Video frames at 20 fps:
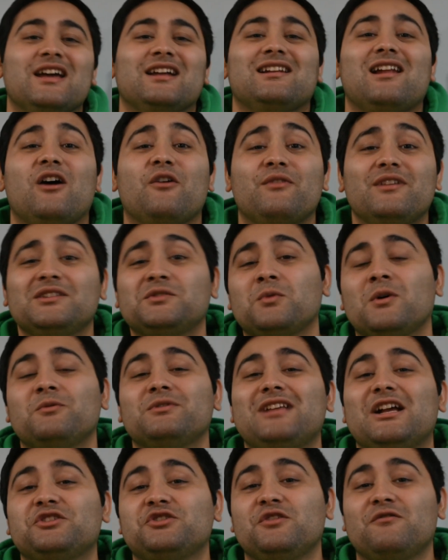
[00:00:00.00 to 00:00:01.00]
Now this one
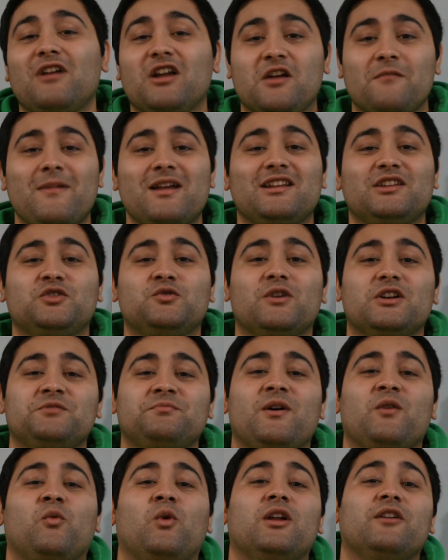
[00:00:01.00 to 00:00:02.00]
was actually recommended to us
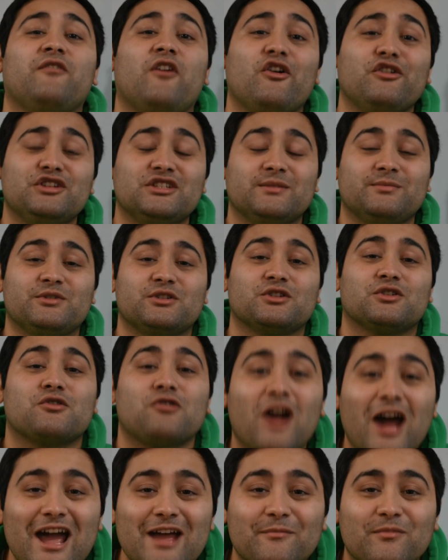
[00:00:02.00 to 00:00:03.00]
by one of our
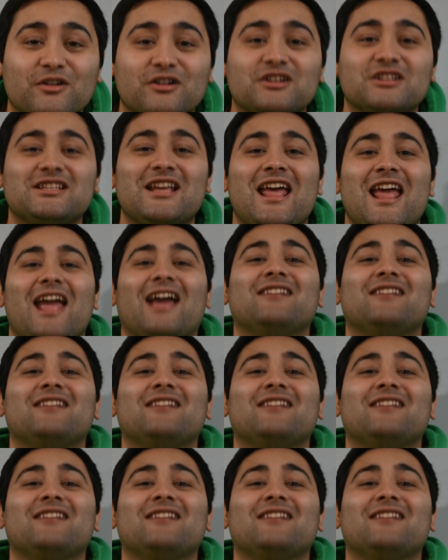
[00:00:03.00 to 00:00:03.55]
subscribers,